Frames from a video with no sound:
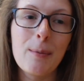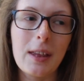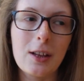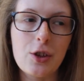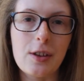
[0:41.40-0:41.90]
but
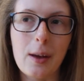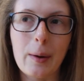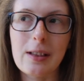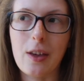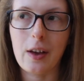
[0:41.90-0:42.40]
then Tuesday,
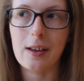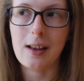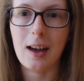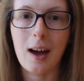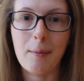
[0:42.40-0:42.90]
Wednesday,
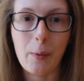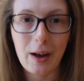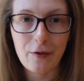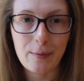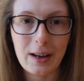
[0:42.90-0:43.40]
Thursday I'm
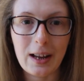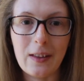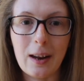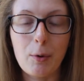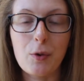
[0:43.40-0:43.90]
away from it, and
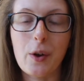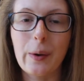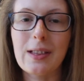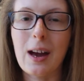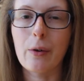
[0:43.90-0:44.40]
then I'm also
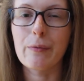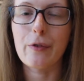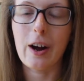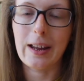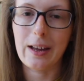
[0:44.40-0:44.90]
in town on
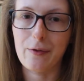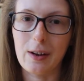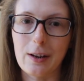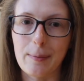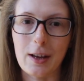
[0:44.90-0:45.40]
Friday for a
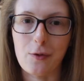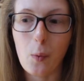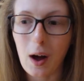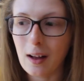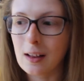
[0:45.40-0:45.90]
little bit as
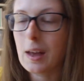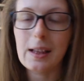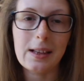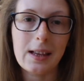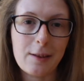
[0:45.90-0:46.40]
well.
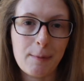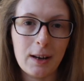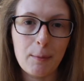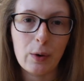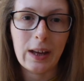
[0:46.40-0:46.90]
As I said, it's
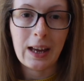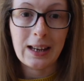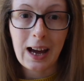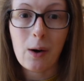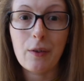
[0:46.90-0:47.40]
Monday morning.
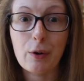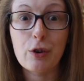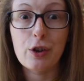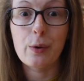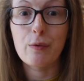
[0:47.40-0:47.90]
Now I've got
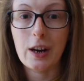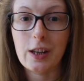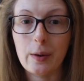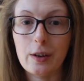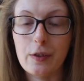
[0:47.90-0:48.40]
to do a
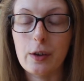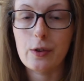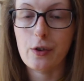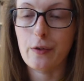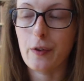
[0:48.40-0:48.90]
radio interview.
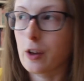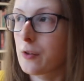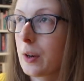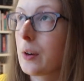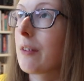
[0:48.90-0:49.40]
It's on the phone,
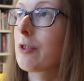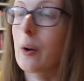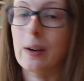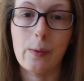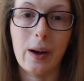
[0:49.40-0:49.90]
so I don't have to
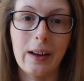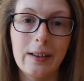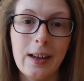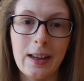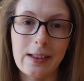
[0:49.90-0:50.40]
go anywhere
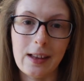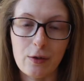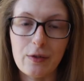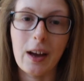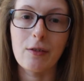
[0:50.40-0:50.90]
in the
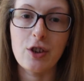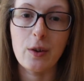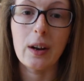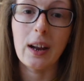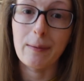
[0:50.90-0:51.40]
centre of town to
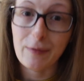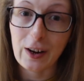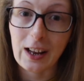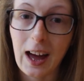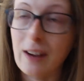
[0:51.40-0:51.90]
do it, and I'm
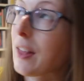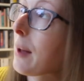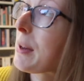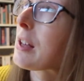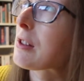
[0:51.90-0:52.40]
very glad of
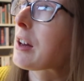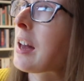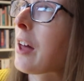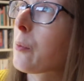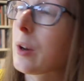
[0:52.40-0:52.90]
that because
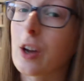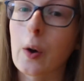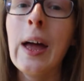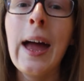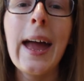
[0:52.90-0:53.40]
looking out the
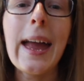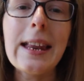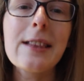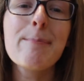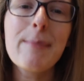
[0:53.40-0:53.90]
window, it
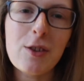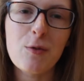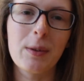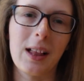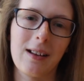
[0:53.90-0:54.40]
is
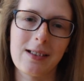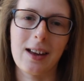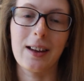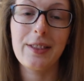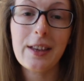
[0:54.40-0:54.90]
miserable
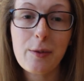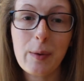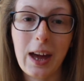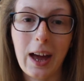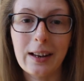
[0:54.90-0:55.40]
outside. This
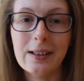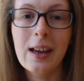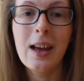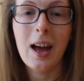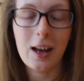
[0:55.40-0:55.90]
weekend,
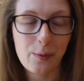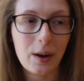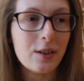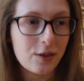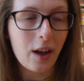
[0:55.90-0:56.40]
as
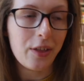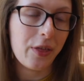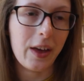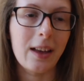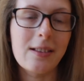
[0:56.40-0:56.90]
well as other
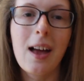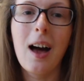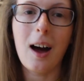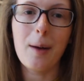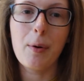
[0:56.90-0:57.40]
things,
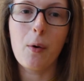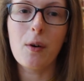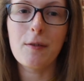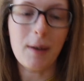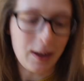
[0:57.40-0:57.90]
I put
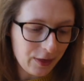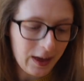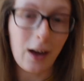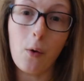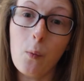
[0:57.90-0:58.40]
all of my
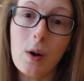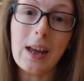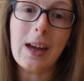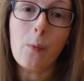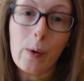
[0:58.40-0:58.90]
thick,
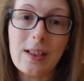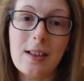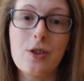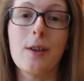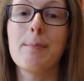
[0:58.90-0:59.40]
woolly
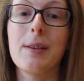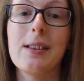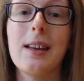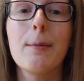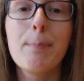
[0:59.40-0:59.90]
winter
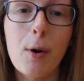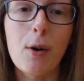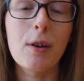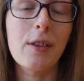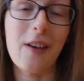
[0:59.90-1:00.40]
jumpers in a
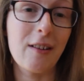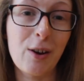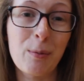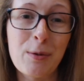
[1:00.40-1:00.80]
box very